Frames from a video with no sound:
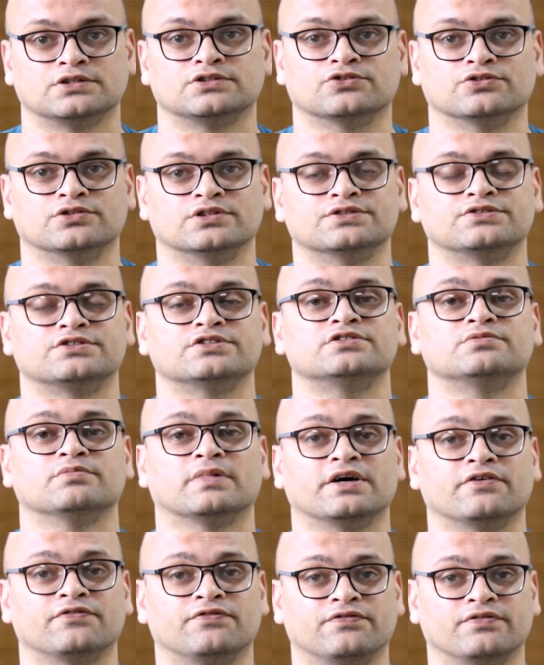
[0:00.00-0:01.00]
So this is
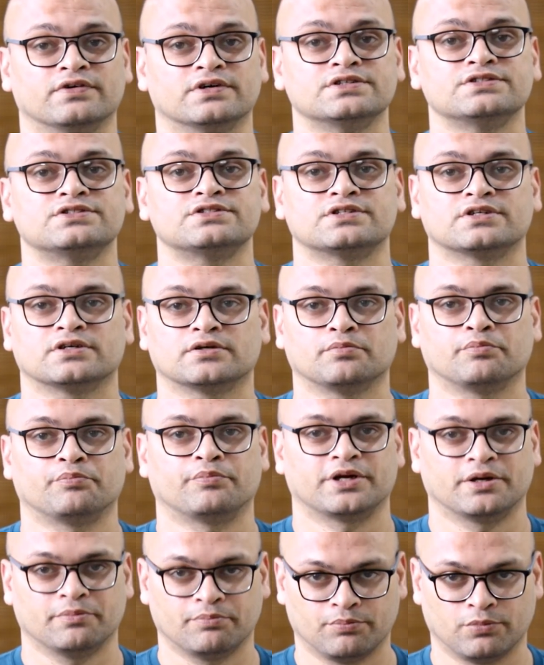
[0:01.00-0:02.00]
my first
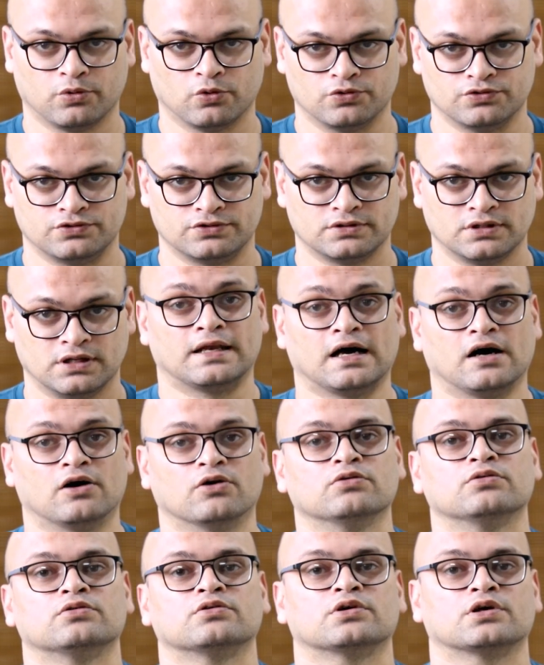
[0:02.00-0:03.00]
prep pose.
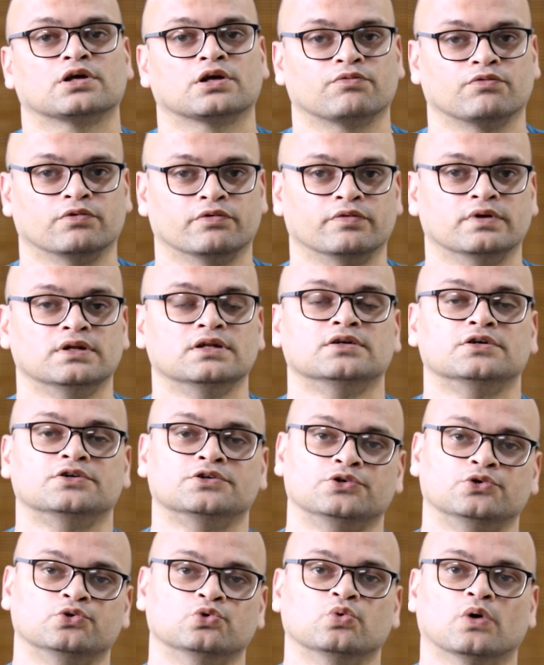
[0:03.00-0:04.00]
Now we will
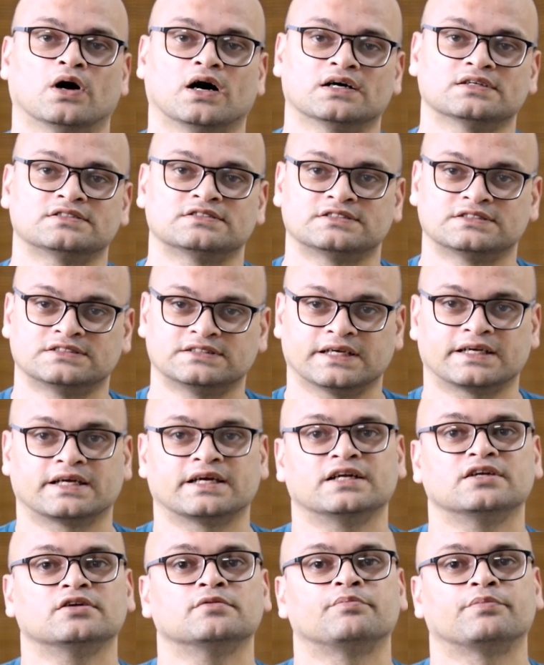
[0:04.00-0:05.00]
do our
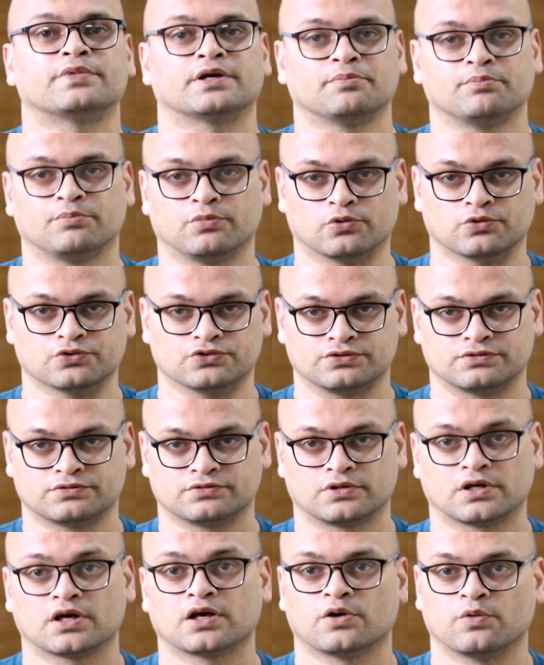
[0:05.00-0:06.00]
second prep
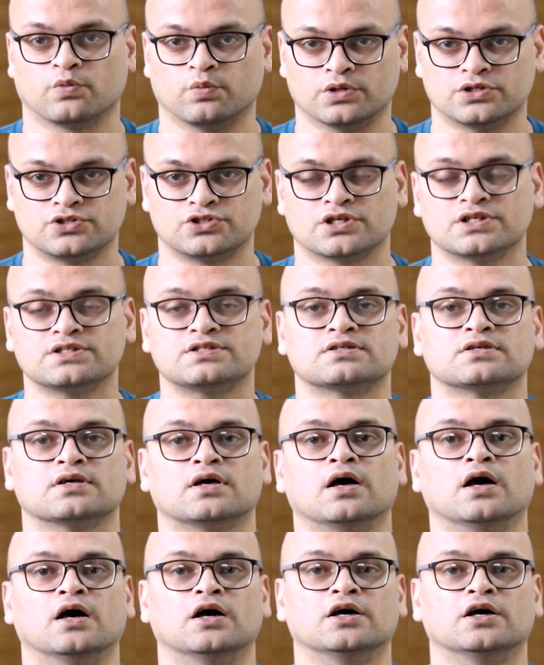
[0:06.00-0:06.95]
pose, which is